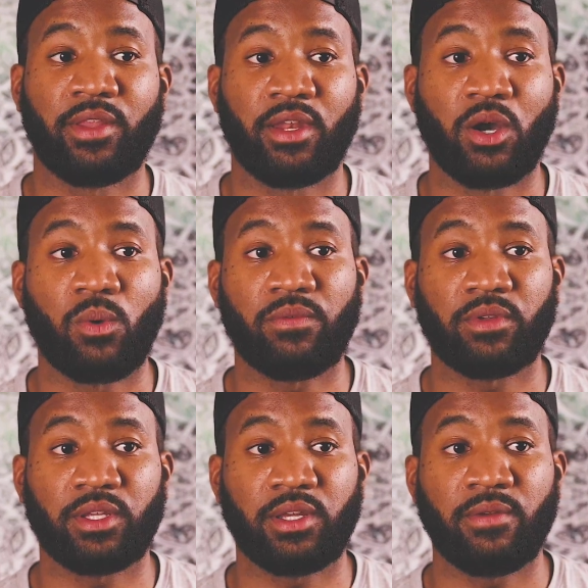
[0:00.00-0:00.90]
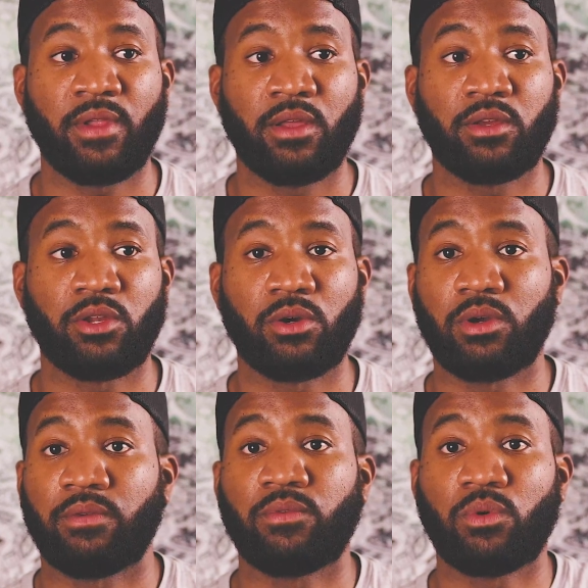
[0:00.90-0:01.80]
And then hopefully,
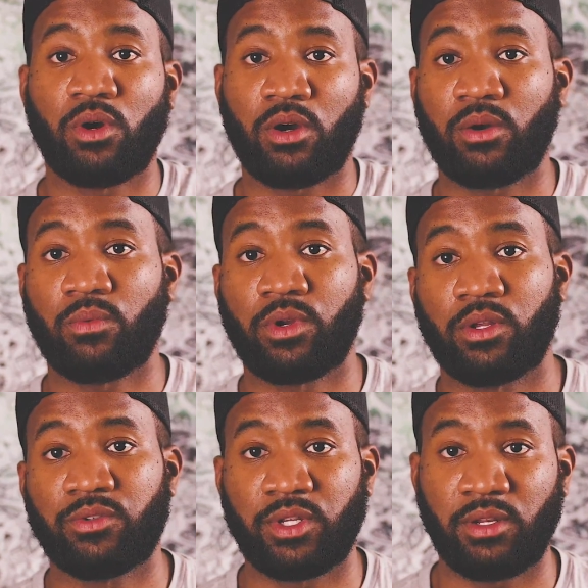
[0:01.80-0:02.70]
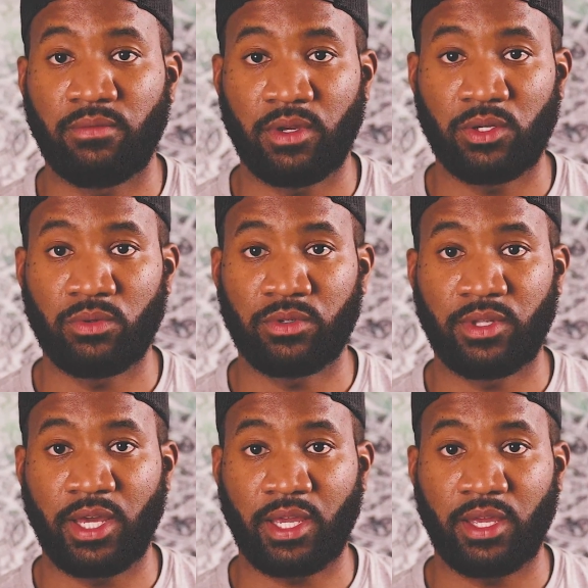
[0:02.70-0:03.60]
if you are one of those
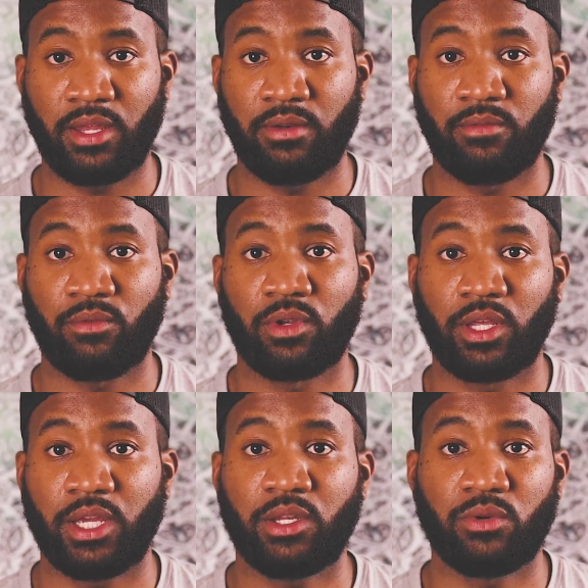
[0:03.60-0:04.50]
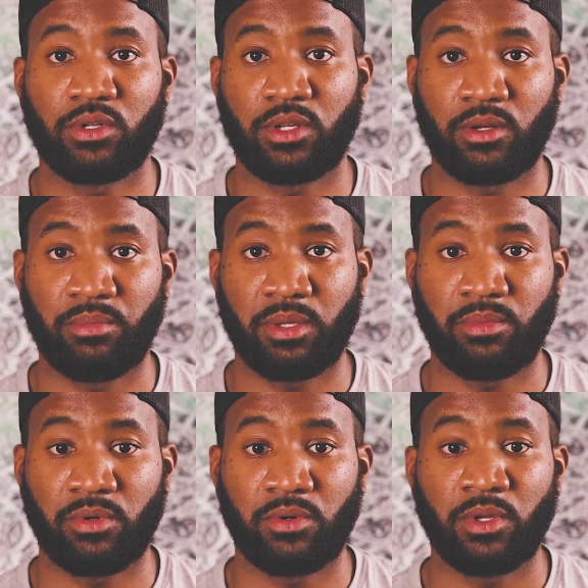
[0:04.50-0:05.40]
individuals that can relate to a ton of
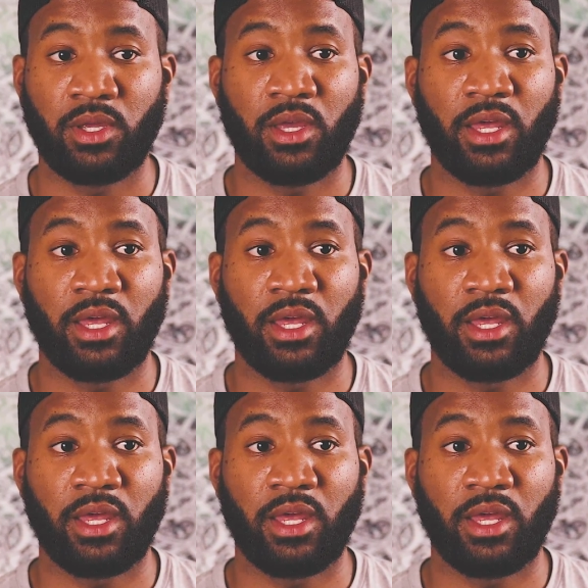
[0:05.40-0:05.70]
people